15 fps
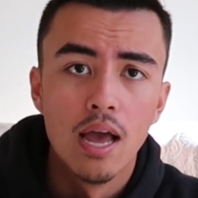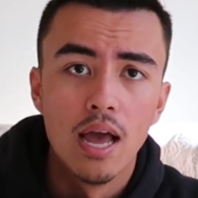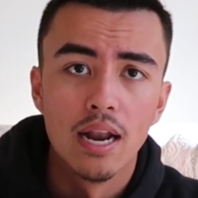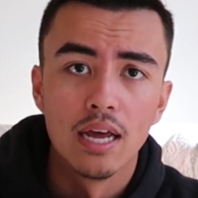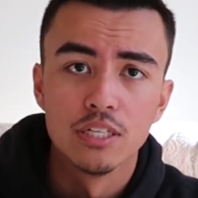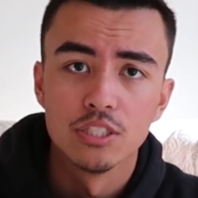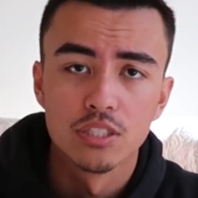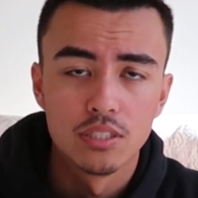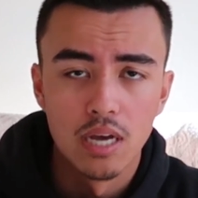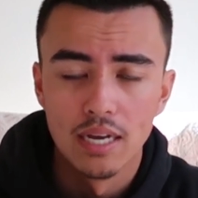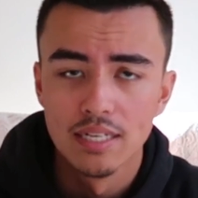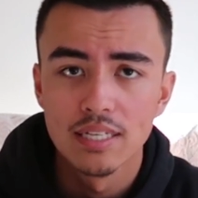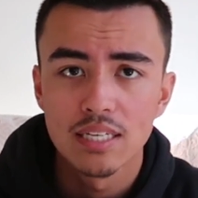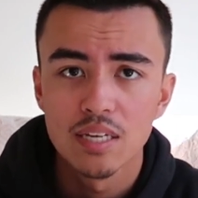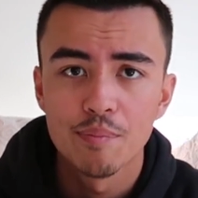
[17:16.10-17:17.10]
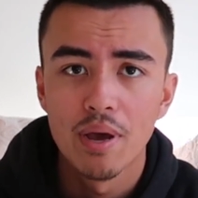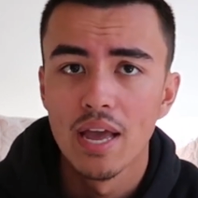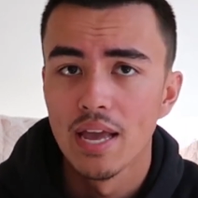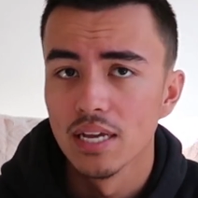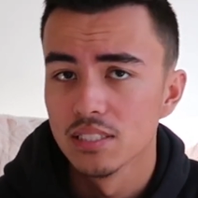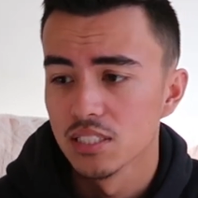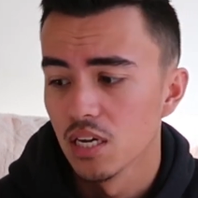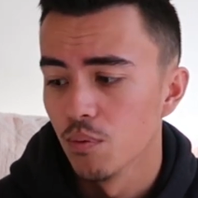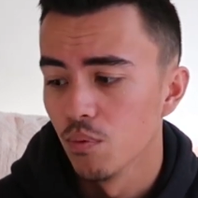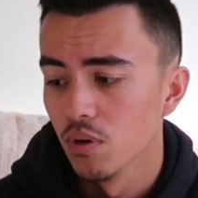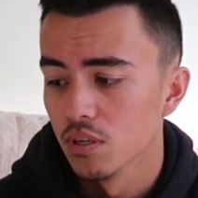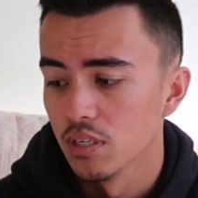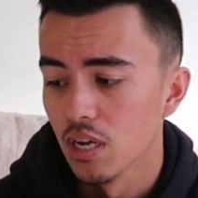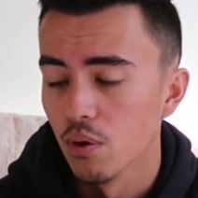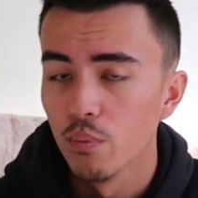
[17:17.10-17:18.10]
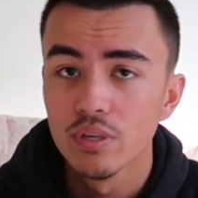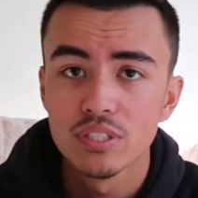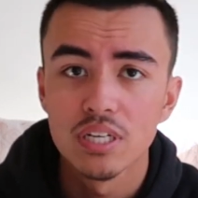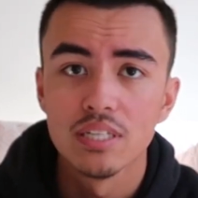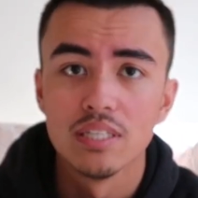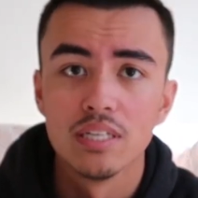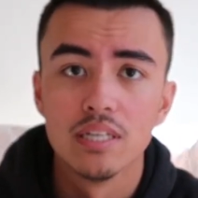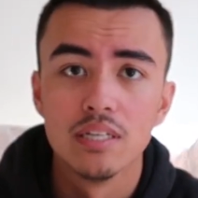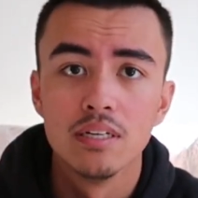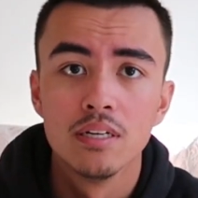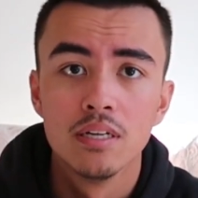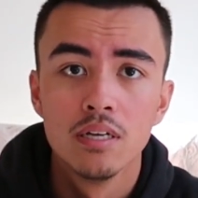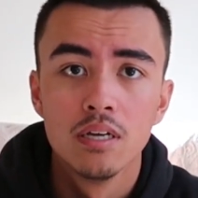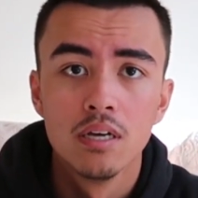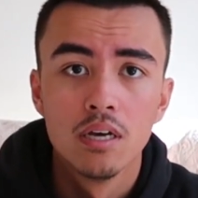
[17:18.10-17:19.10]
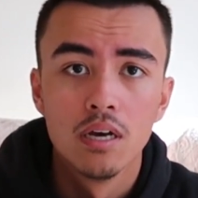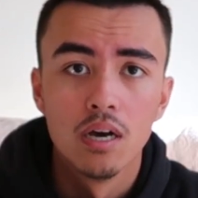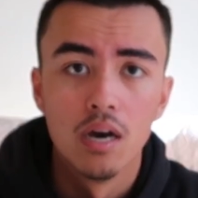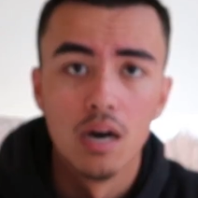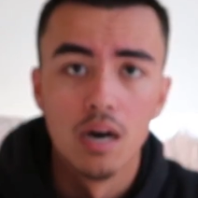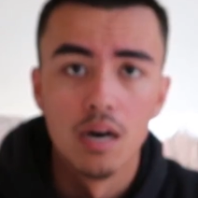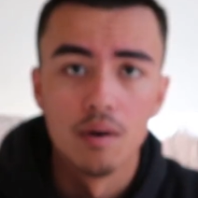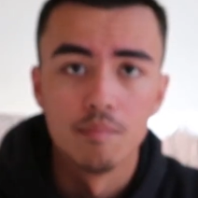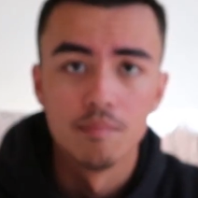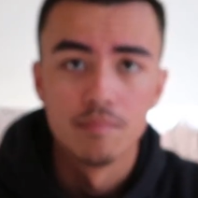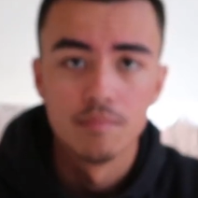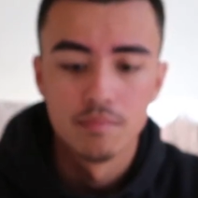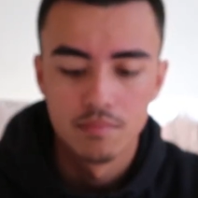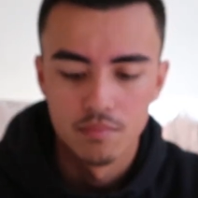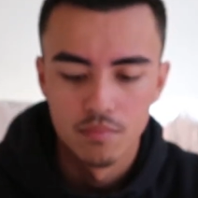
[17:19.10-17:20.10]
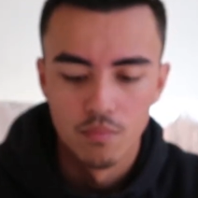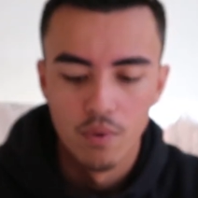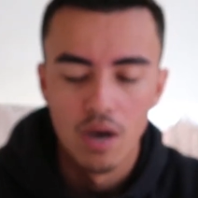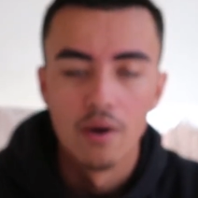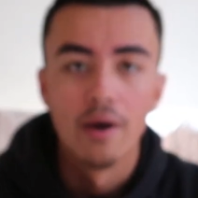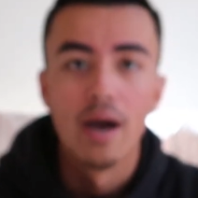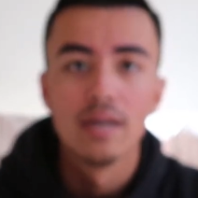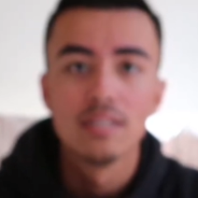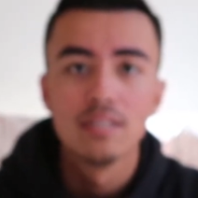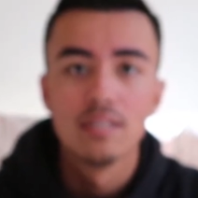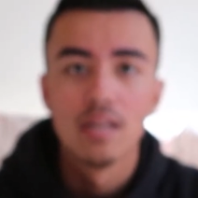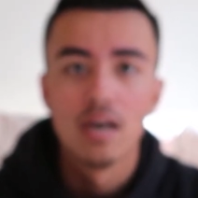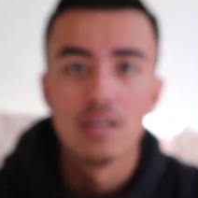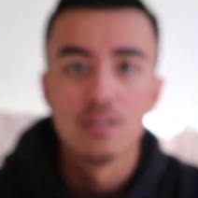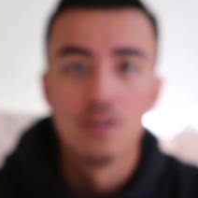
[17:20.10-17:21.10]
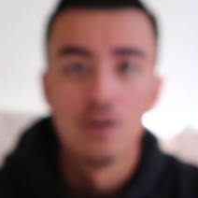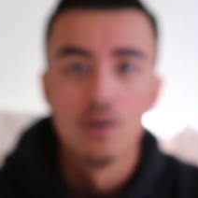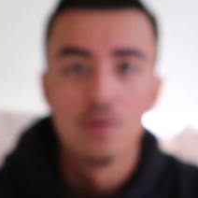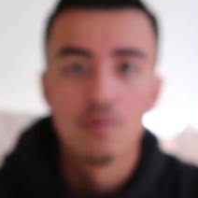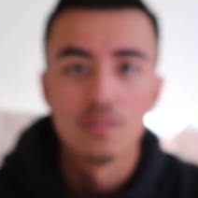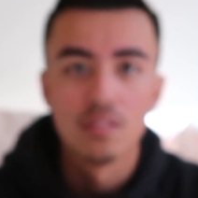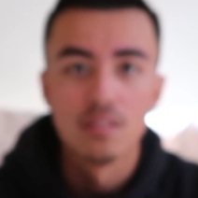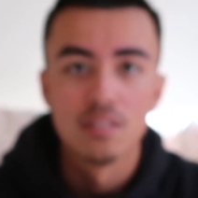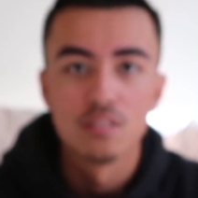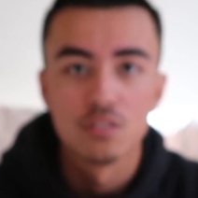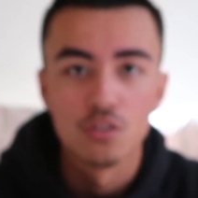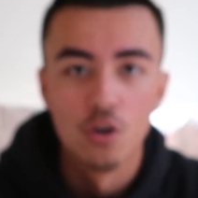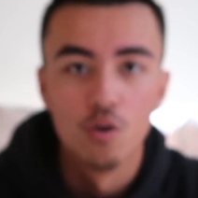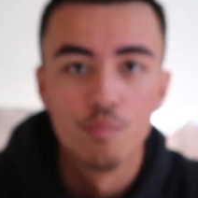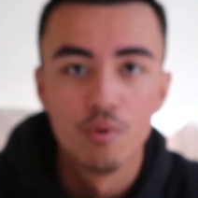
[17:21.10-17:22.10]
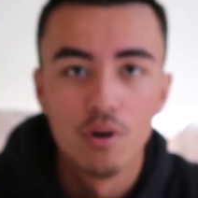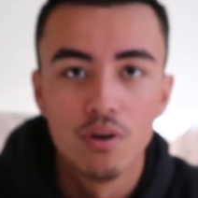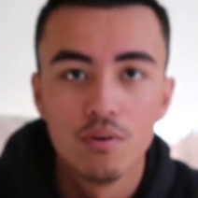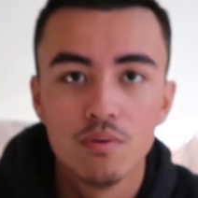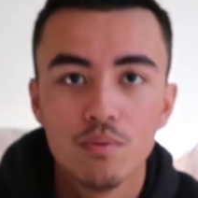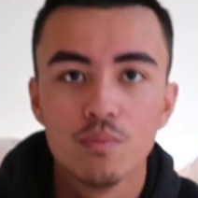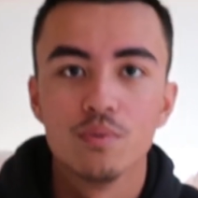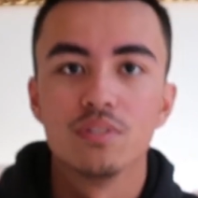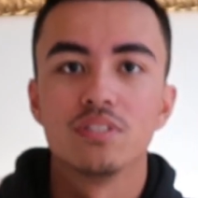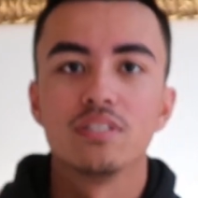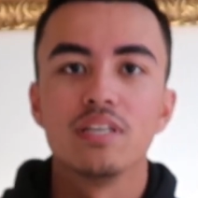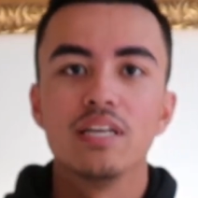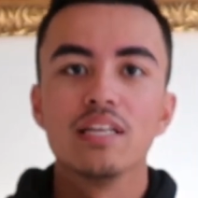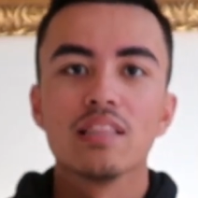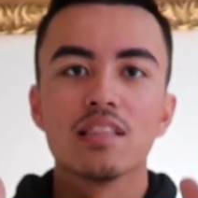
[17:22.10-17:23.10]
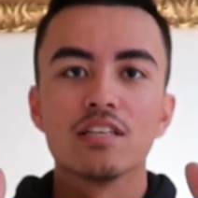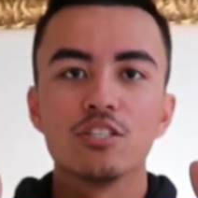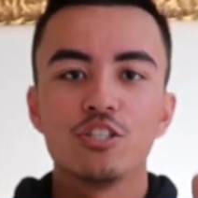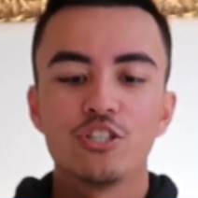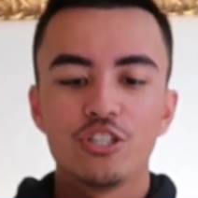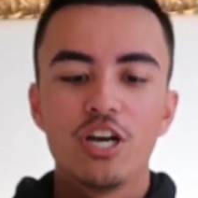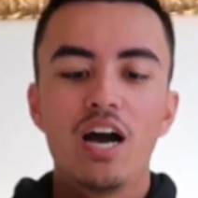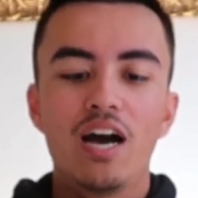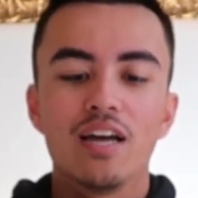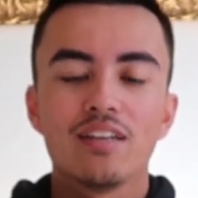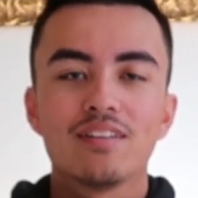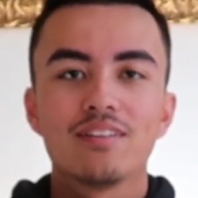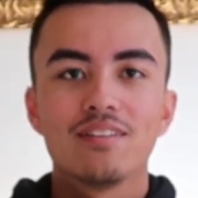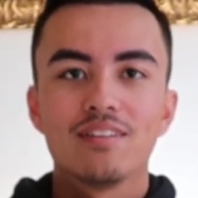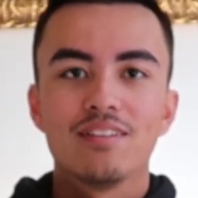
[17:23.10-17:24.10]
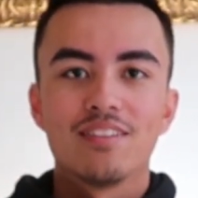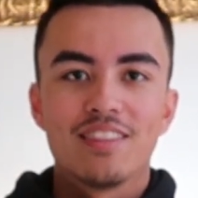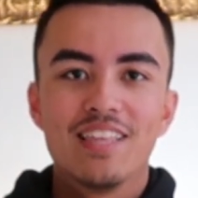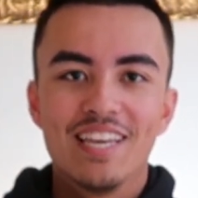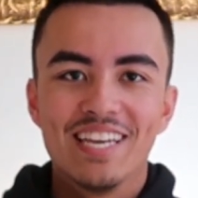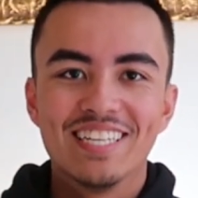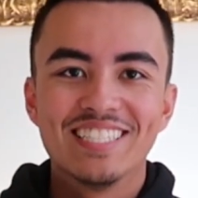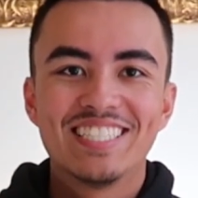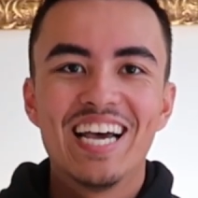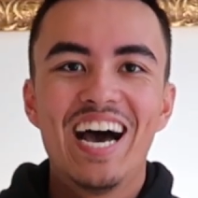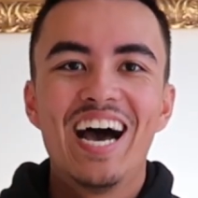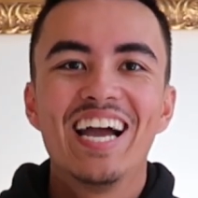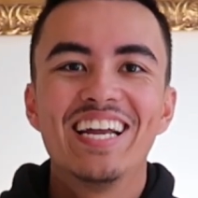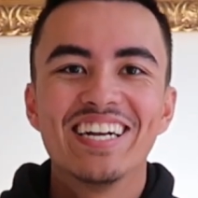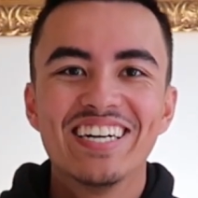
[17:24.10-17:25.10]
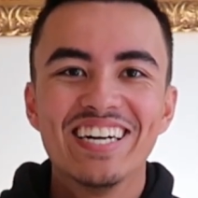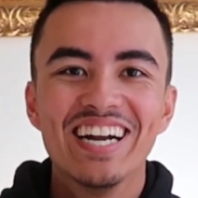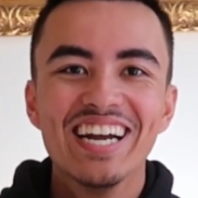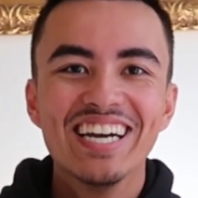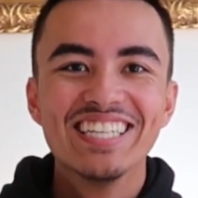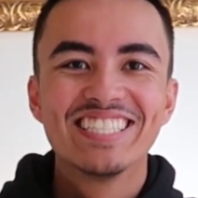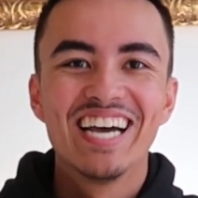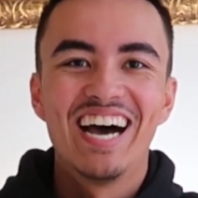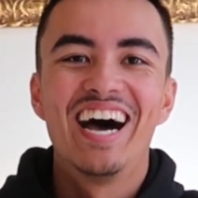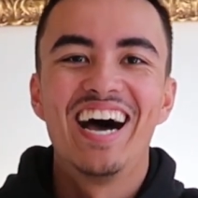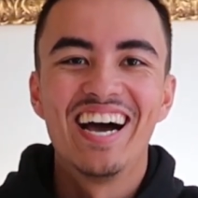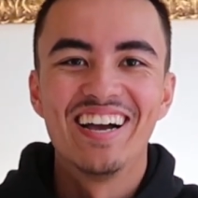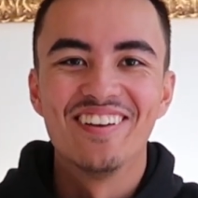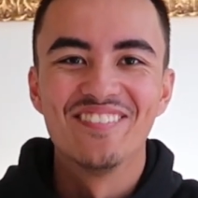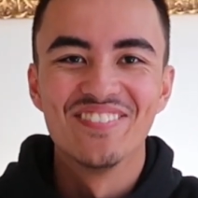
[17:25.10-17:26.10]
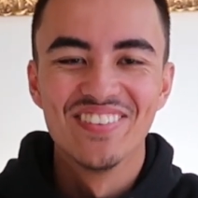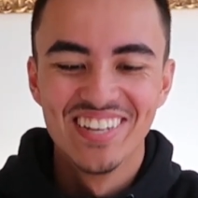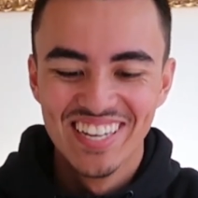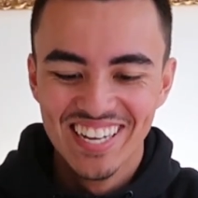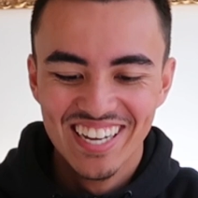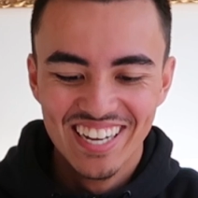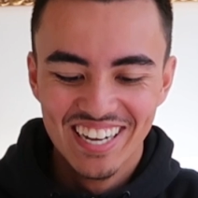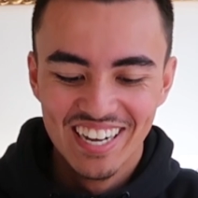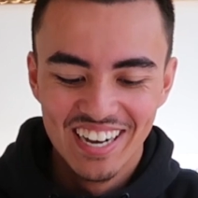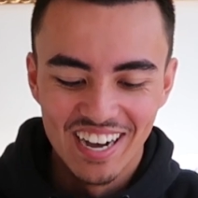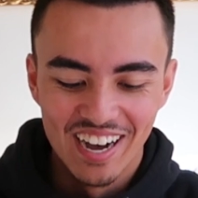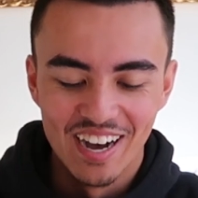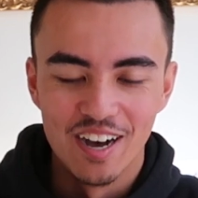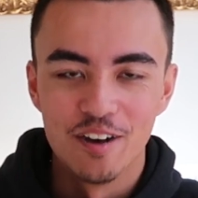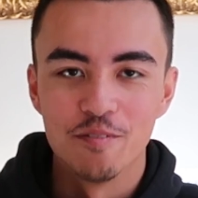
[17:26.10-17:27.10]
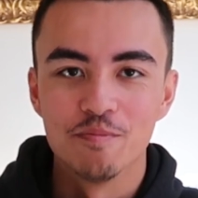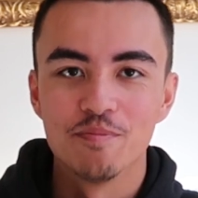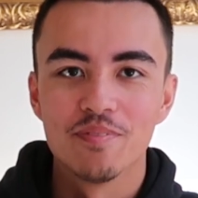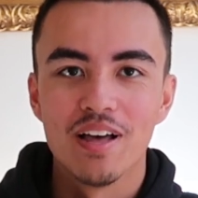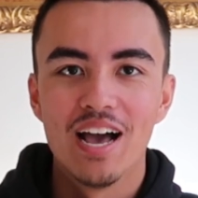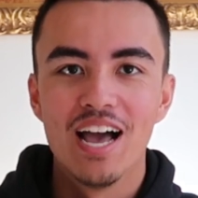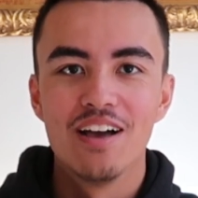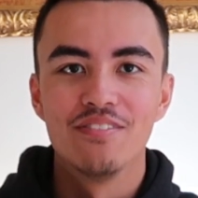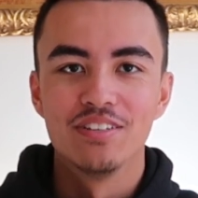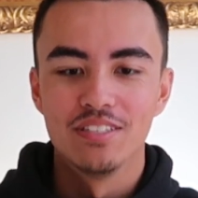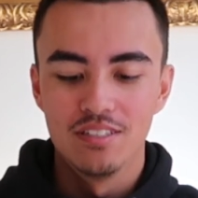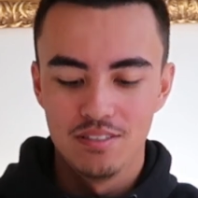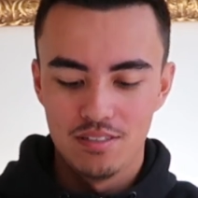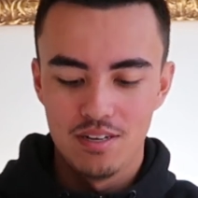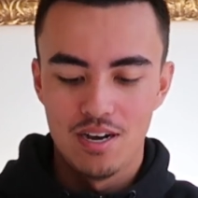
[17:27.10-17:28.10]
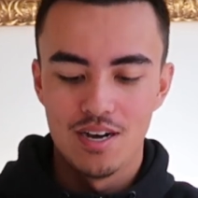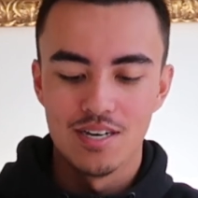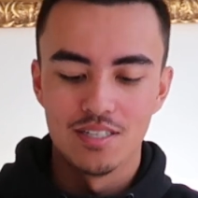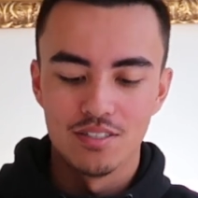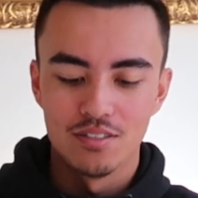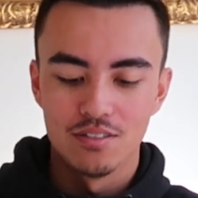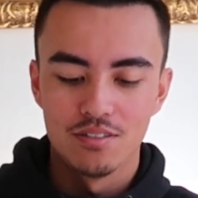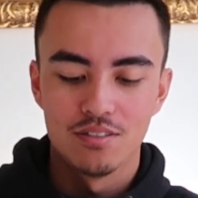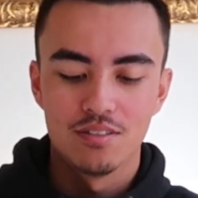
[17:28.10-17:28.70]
and I didn't get my hands on one, and I wish I did. Wow, I did not know that this GoPro was in the shop the entire time. I have it on